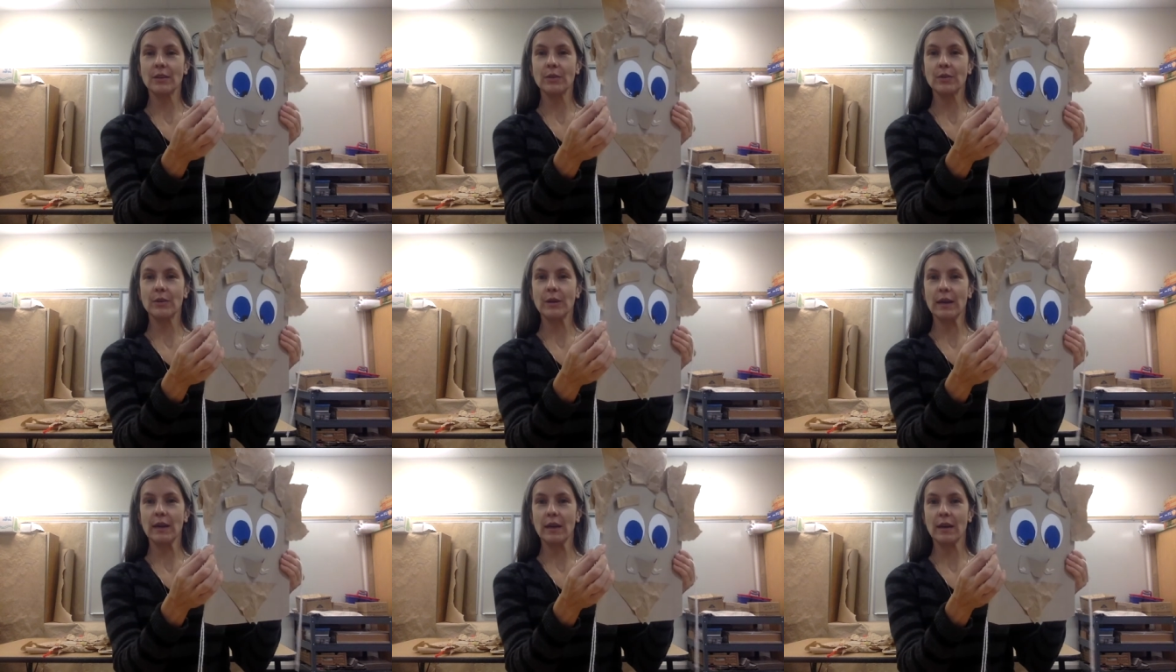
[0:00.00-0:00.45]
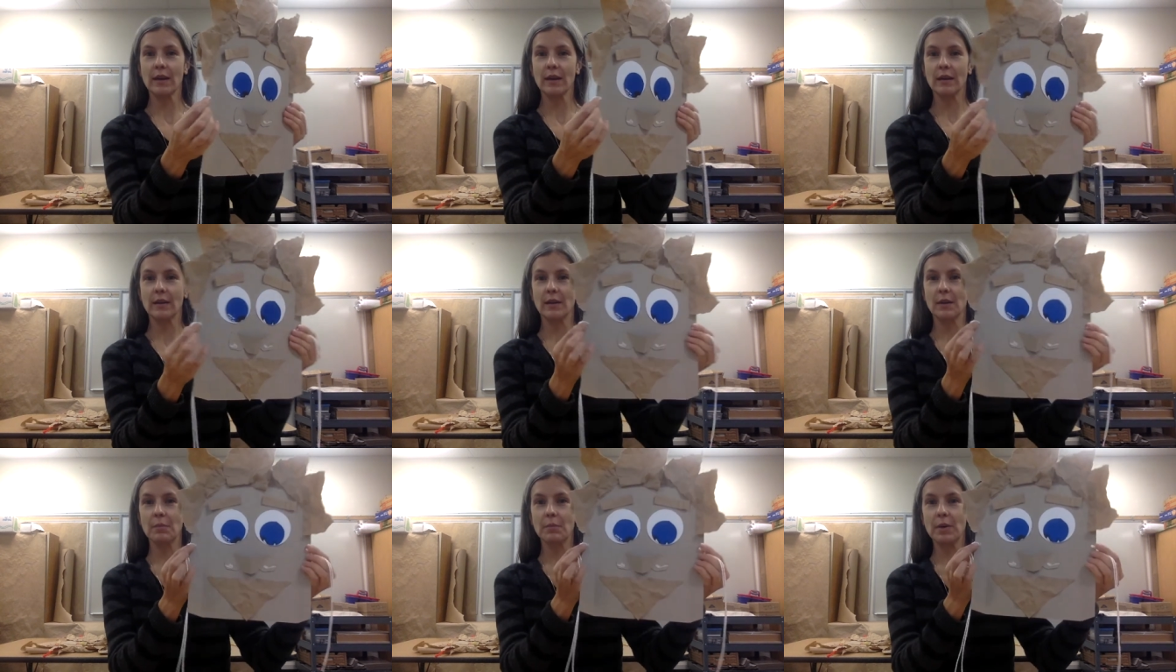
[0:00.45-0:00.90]
you
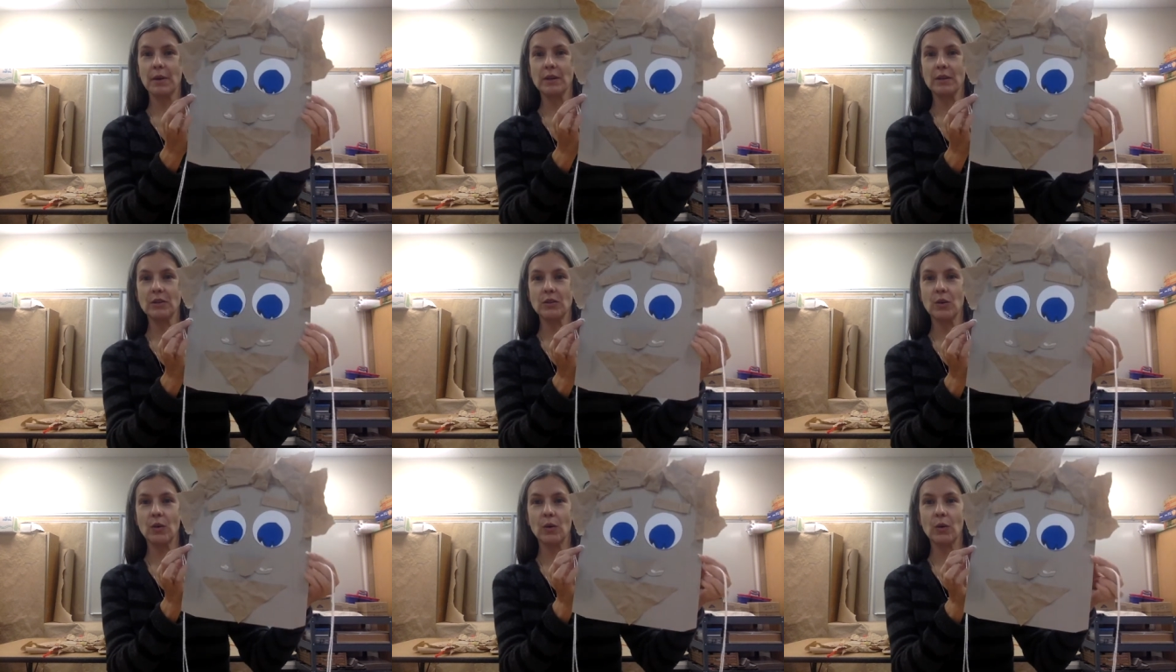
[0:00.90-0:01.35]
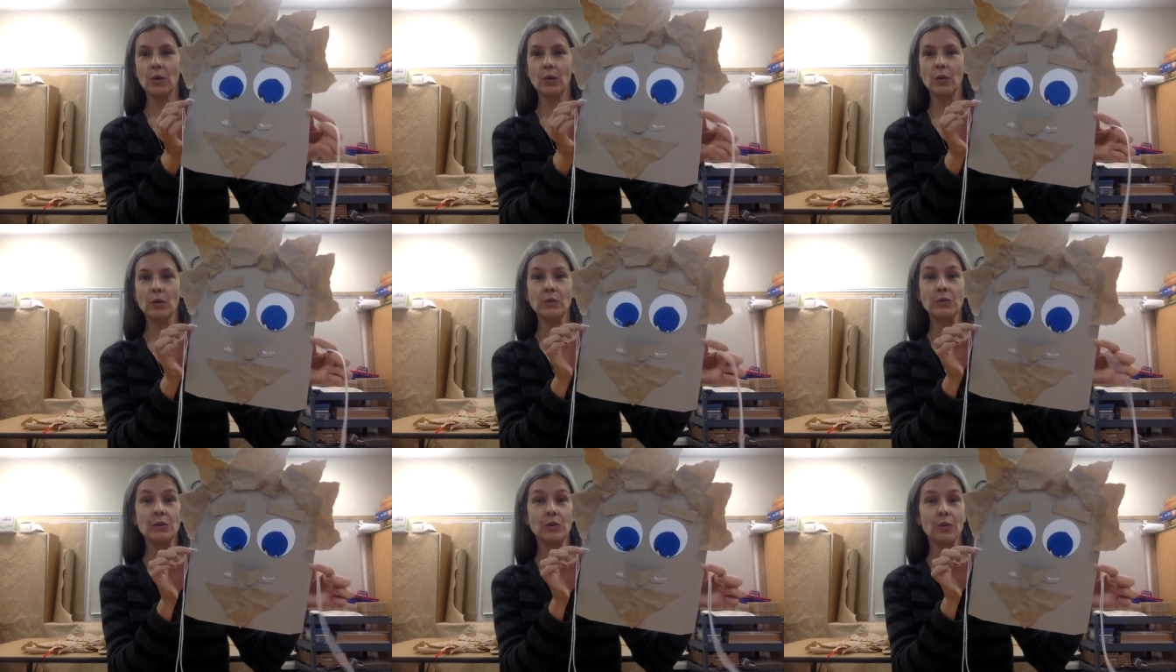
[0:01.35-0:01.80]
can punch
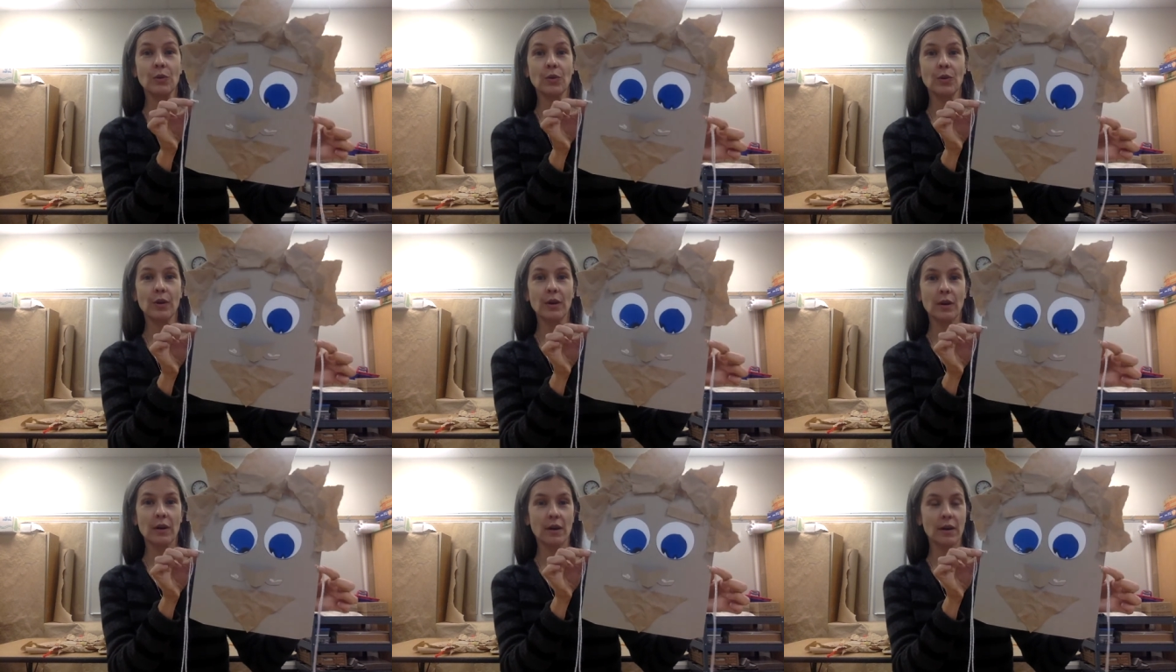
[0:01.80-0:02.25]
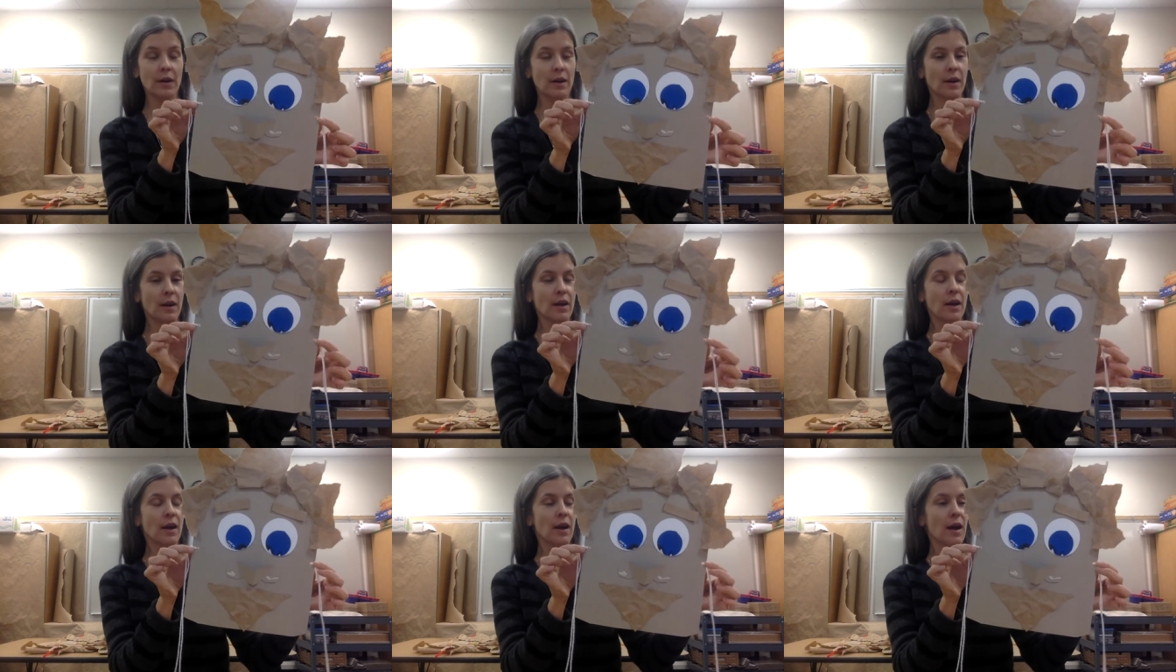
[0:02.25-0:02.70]
holes or
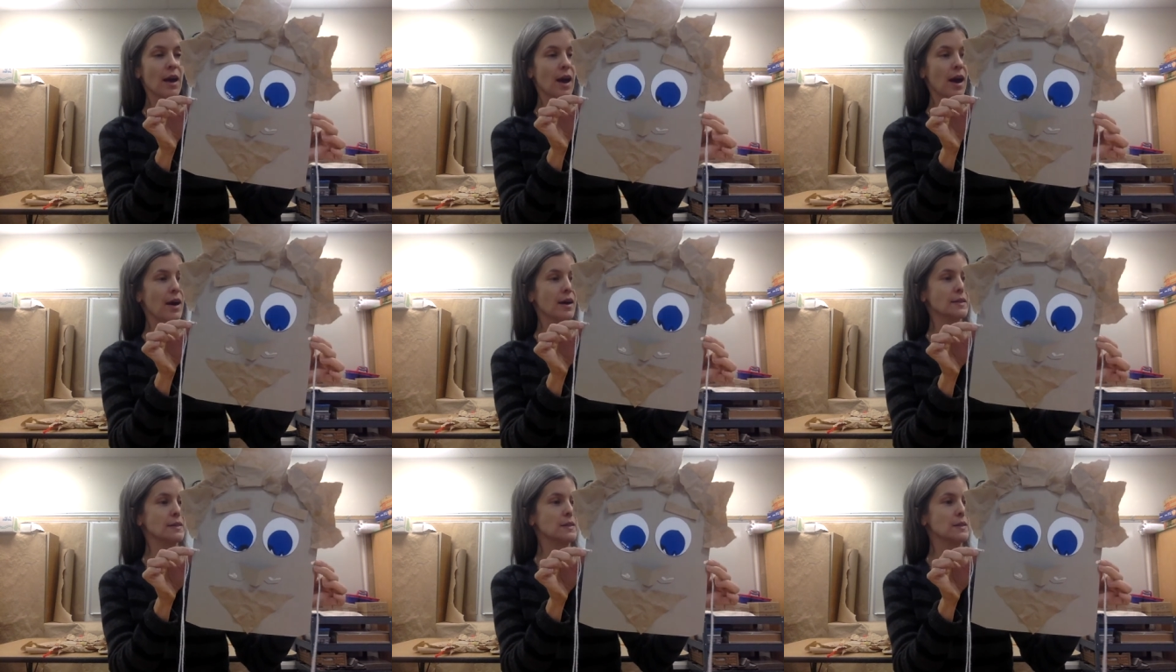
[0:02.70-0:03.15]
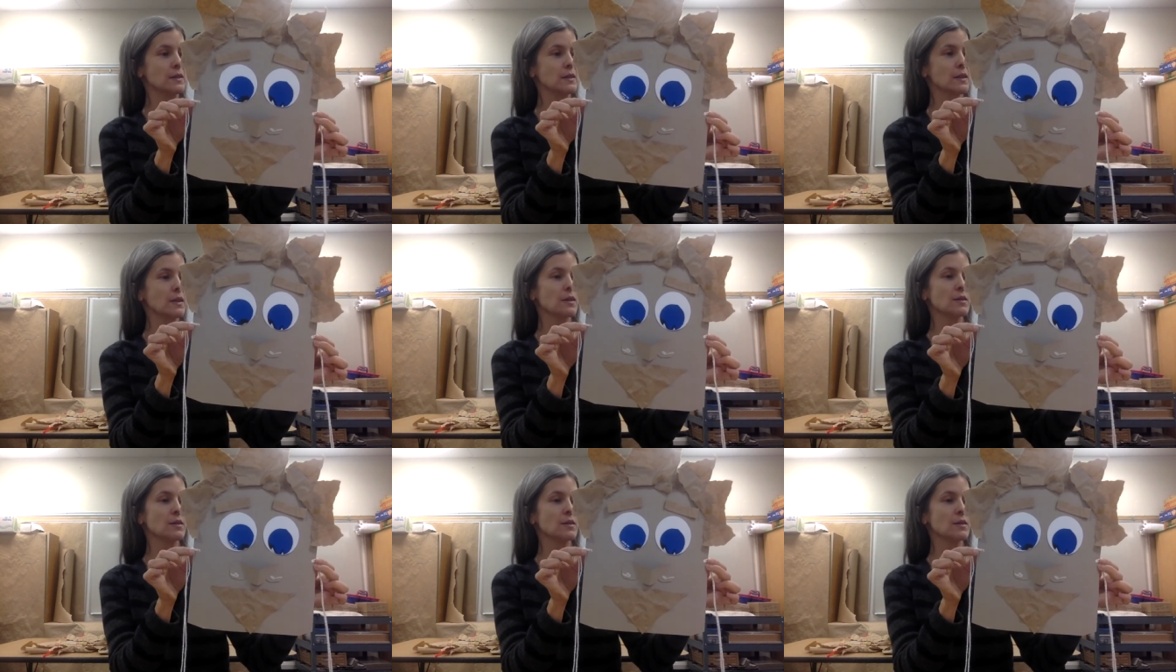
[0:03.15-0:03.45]
ask a